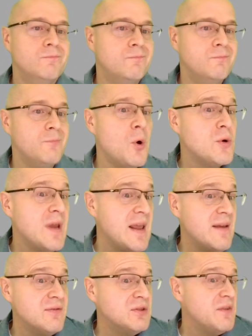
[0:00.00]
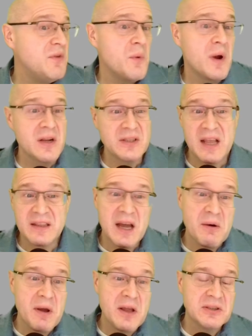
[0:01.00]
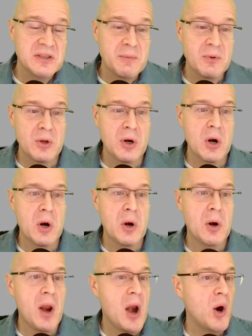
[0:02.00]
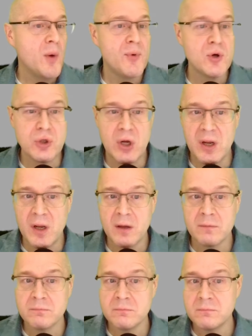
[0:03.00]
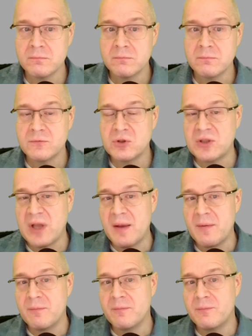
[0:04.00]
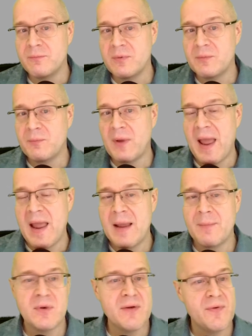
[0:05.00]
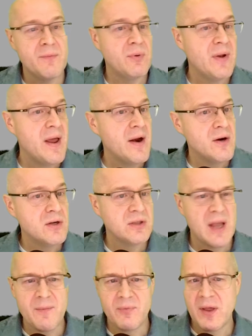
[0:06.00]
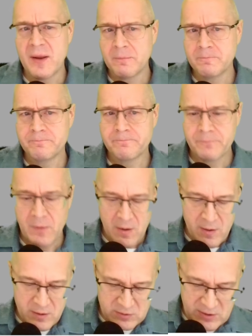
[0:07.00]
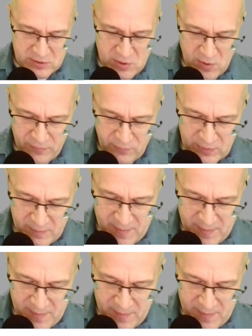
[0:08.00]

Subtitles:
motifs, if you want to say it that way. Similar arrow pushing. Same game, different players type thing. So let's go with the